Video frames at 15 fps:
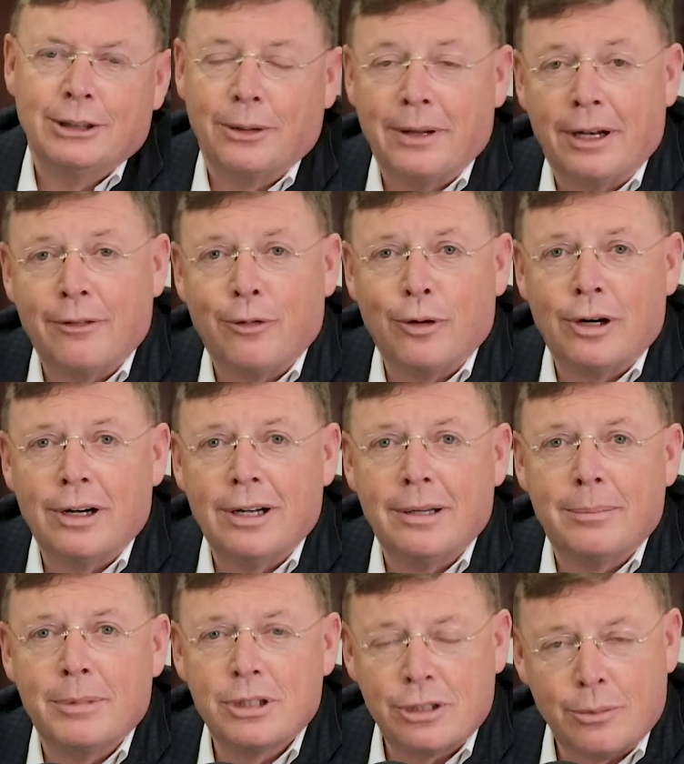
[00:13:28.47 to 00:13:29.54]
So therefore,
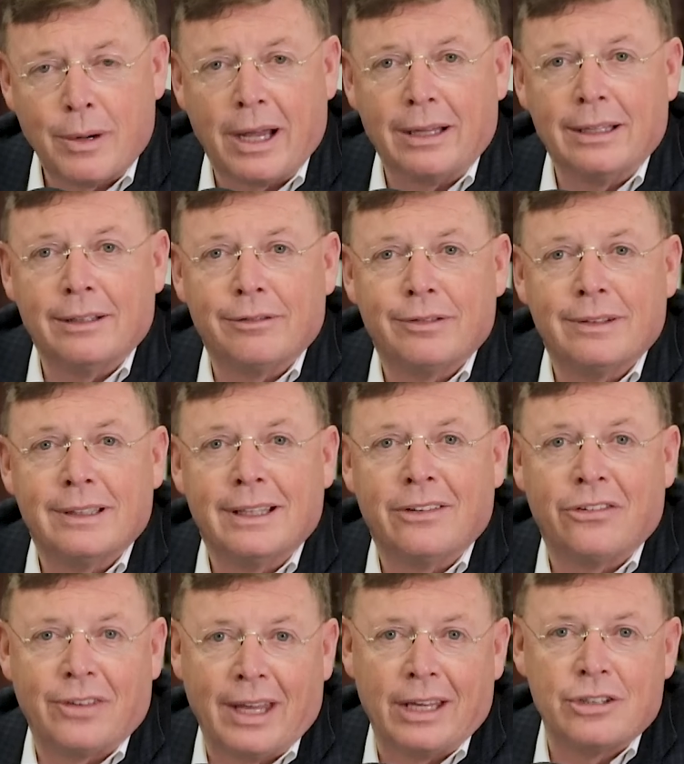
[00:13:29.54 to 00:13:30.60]
Mr. Ratliff
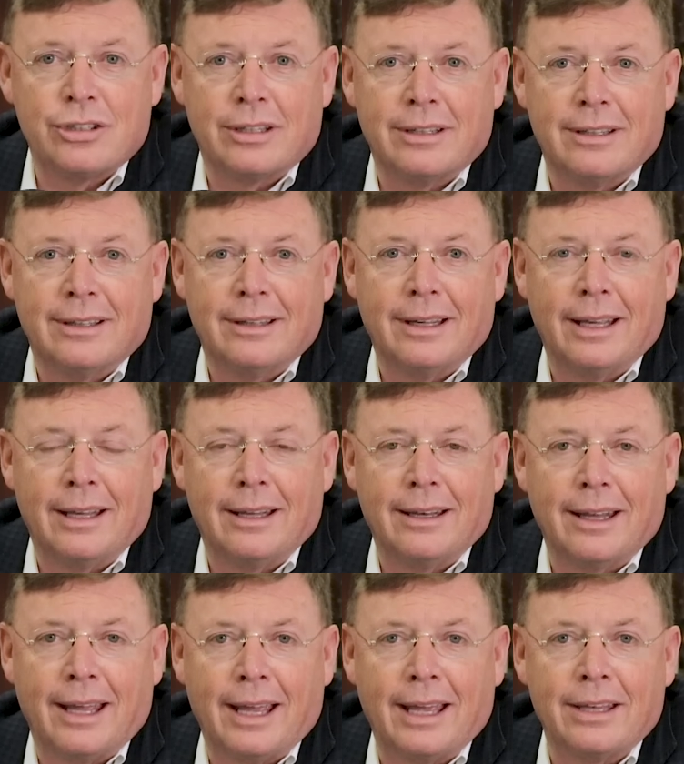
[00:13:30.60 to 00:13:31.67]
is sanctioned
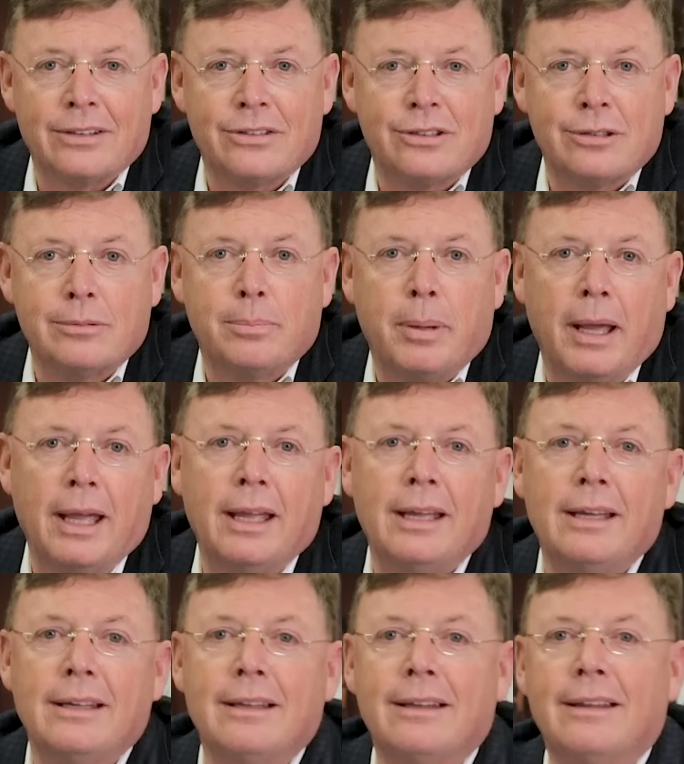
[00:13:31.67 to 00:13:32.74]
and has to
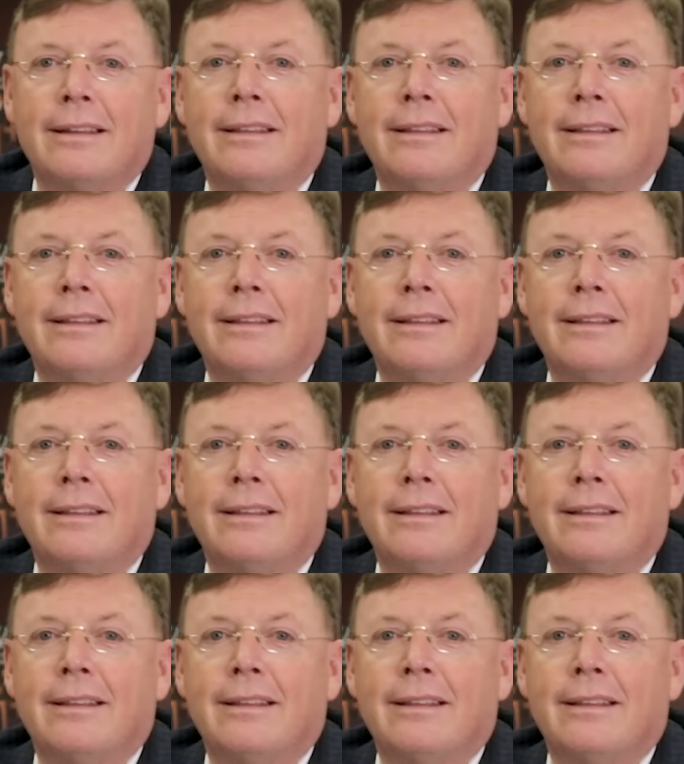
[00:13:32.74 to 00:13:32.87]
pay